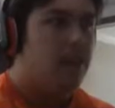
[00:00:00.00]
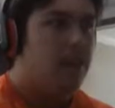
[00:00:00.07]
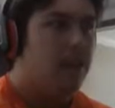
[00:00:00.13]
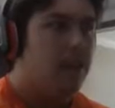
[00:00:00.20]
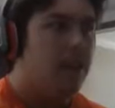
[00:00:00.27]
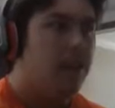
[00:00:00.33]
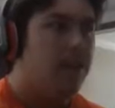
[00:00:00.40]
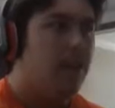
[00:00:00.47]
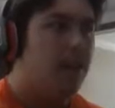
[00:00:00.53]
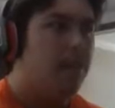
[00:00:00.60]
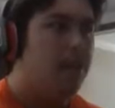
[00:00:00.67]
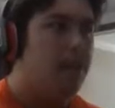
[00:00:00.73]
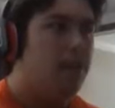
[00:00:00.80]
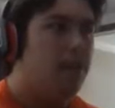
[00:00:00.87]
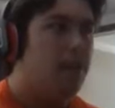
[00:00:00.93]
is that when
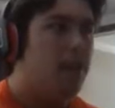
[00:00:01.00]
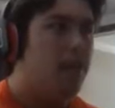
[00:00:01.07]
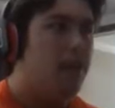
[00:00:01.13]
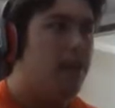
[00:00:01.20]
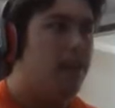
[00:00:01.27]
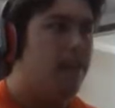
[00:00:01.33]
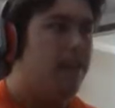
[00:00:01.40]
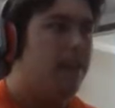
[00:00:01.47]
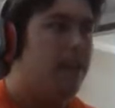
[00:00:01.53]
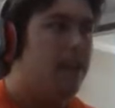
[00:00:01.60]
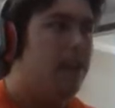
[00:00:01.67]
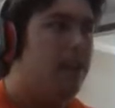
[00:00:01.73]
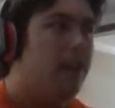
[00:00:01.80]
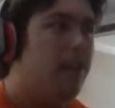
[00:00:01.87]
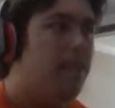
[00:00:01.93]
you throw it,
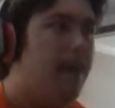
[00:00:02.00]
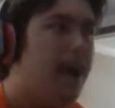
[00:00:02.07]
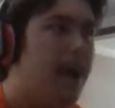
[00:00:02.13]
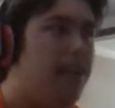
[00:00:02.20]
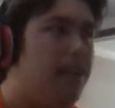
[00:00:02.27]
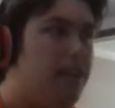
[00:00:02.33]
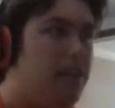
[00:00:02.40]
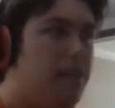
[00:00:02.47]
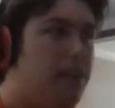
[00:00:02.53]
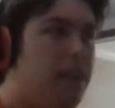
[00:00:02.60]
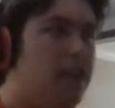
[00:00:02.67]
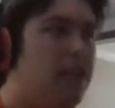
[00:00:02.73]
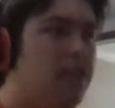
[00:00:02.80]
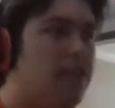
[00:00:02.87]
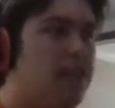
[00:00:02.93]
it'll come back to you, but
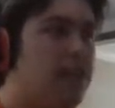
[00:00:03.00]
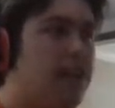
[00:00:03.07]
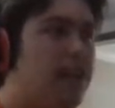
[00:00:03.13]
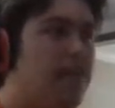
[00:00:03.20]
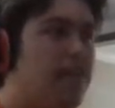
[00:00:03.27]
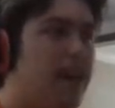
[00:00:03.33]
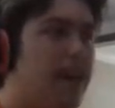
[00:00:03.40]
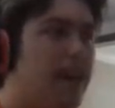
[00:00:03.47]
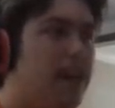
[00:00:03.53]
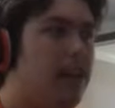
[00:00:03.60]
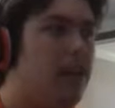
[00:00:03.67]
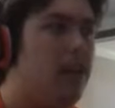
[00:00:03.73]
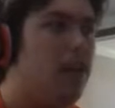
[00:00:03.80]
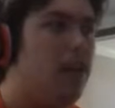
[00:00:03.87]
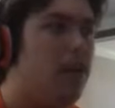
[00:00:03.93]
you just keep making
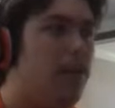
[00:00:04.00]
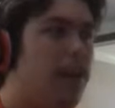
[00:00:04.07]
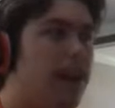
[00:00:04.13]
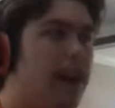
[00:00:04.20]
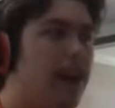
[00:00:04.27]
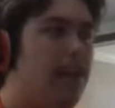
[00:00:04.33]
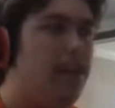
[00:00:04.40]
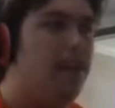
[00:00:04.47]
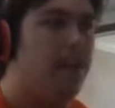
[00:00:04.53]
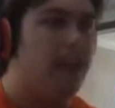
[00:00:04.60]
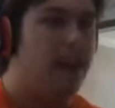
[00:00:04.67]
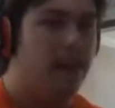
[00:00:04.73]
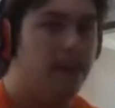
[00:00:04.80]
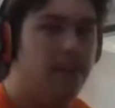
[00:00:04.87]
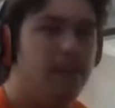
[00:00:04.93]
it go around and
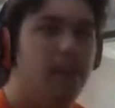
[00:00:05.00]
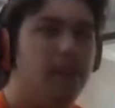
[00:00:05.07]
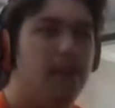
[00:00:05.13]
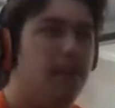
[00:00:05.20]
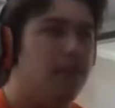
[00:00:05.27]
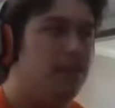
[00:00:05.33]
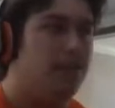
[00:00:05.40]
around the circle.